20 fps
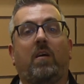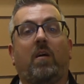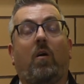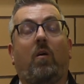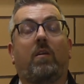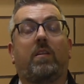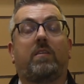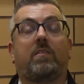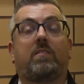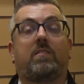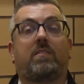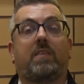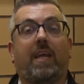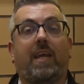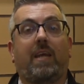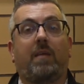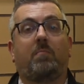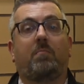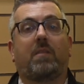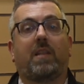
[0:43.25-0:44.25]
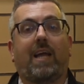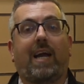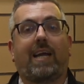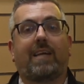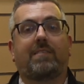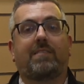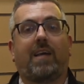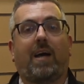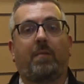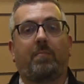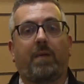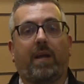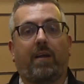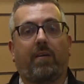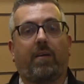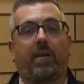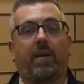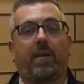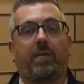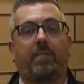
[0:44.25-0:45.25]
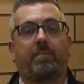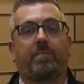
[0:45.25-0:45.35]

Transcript: on the same blacktop area.